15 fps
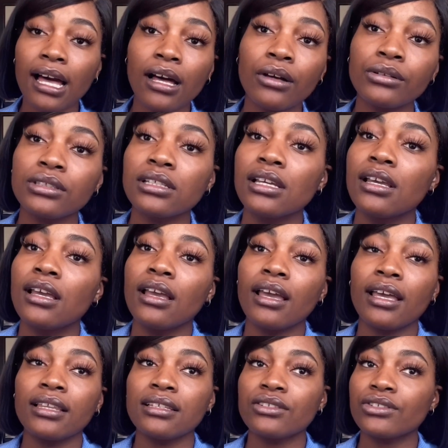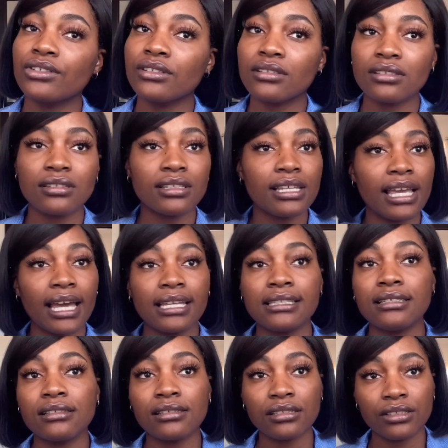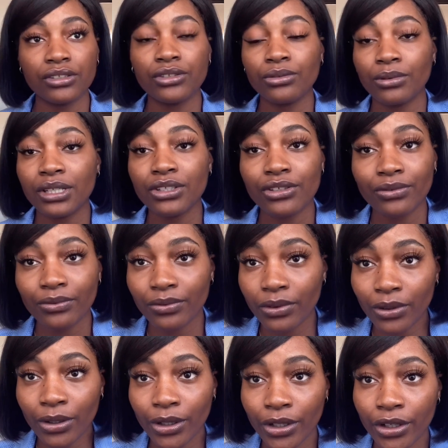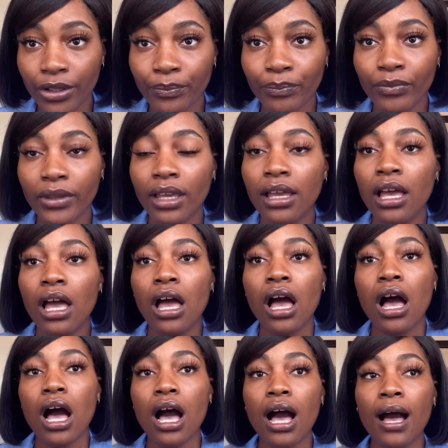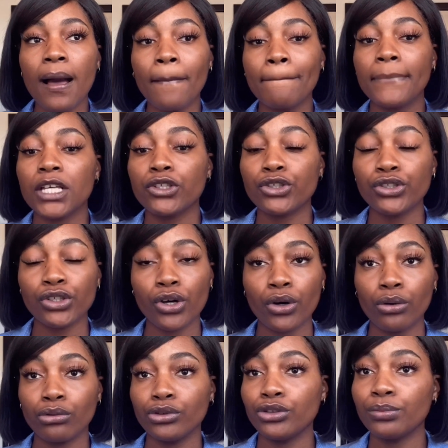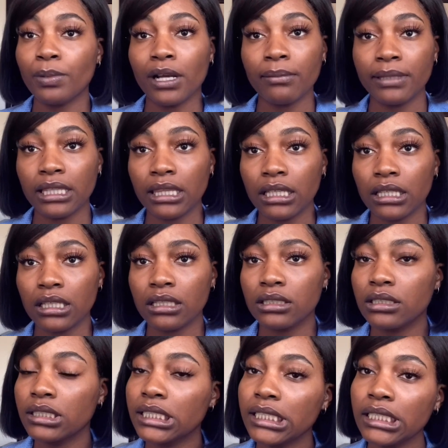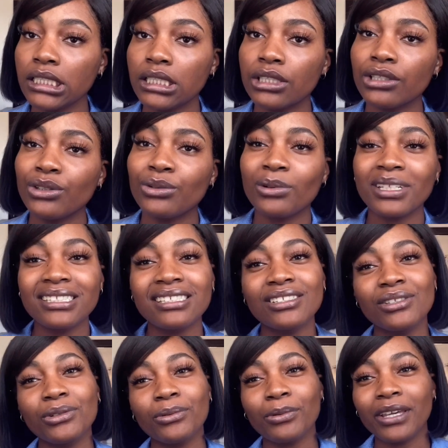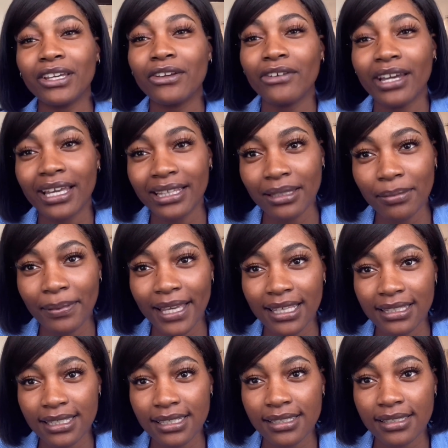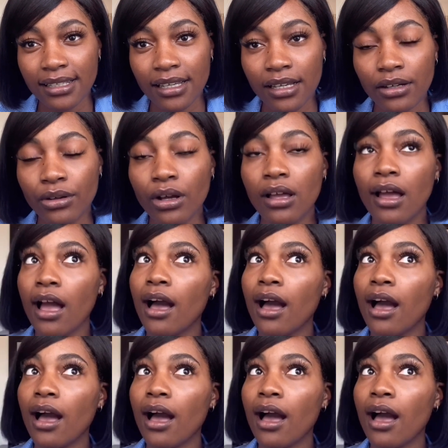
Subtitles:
out, and it's just the ideal situation for her. So you're probably thinking, Tilly, you want us to wear granny panties now?